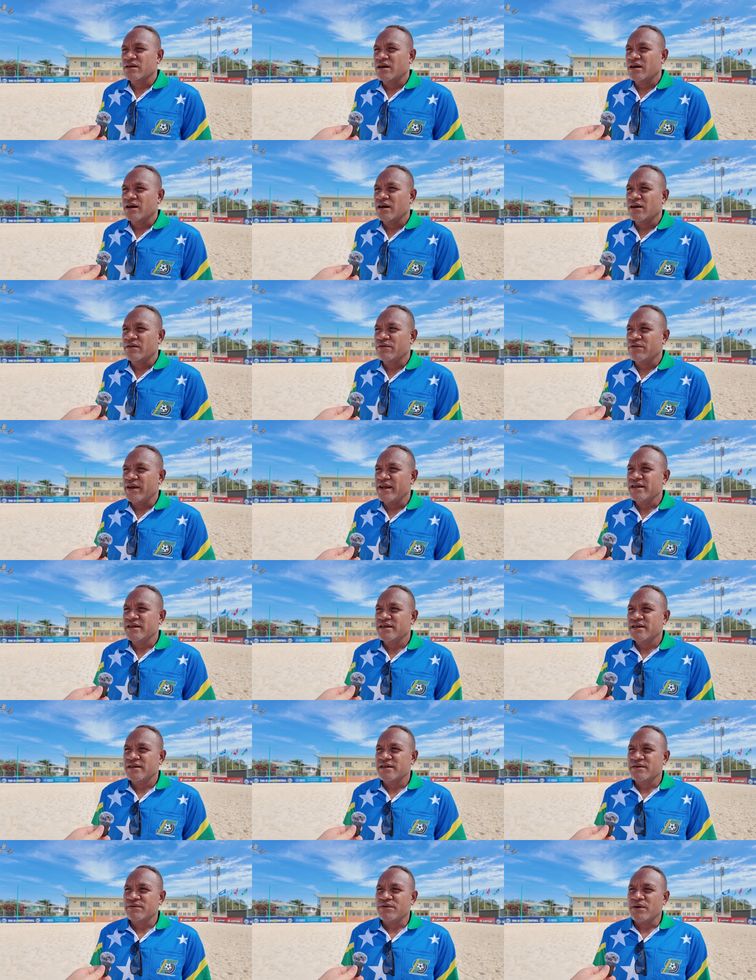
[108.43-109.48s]
uh,
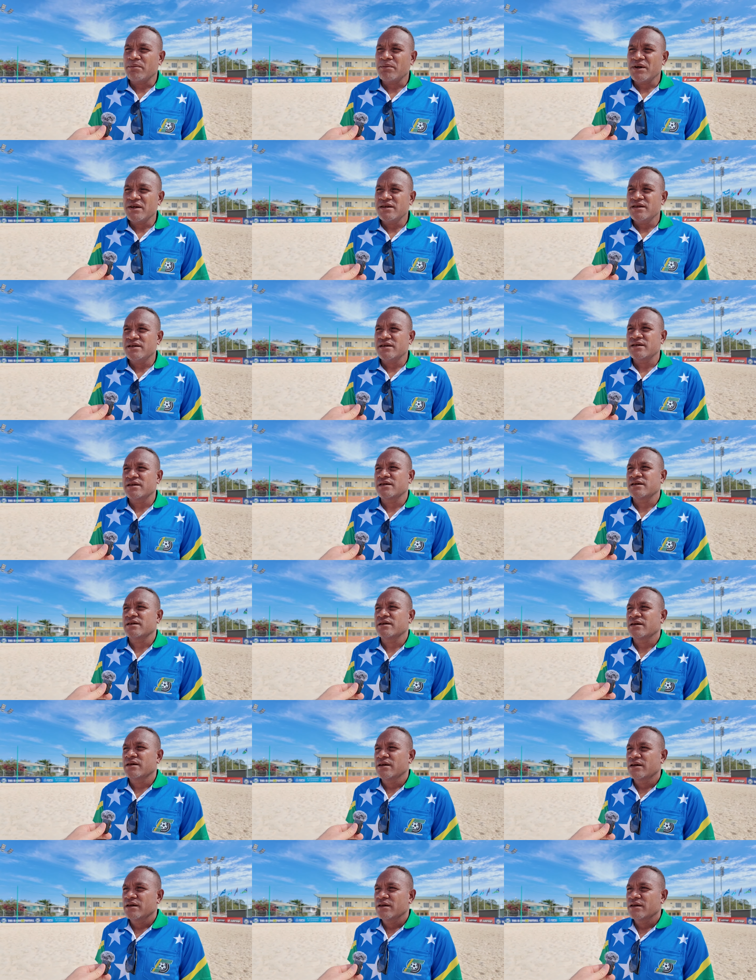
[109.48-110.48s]
fans, families,